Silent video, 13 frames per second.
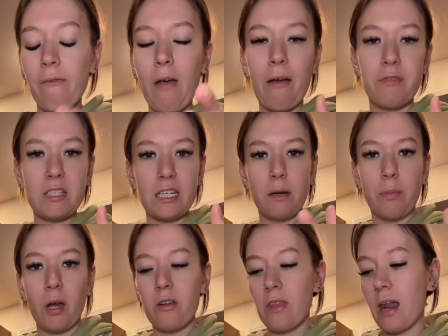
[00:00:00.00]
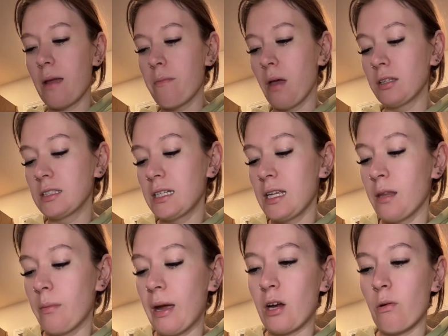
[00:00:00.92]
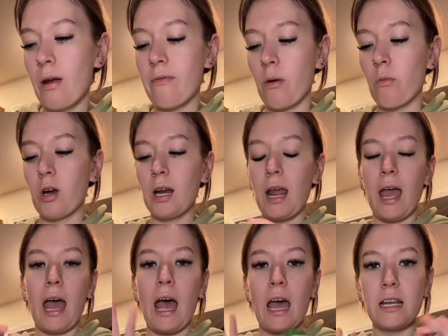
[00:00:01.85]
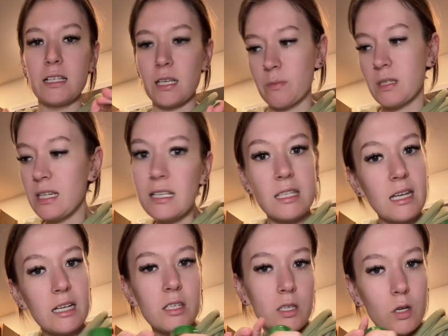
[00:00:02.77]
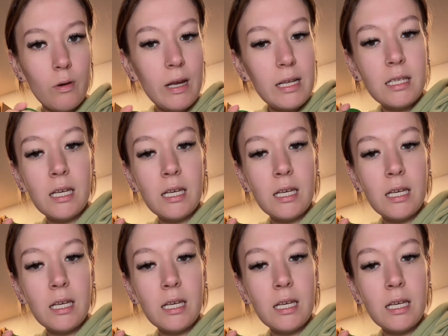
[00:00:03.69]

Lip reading: half a stick of butter that I melted in the microwave, and we're gonna add some seasonings to it.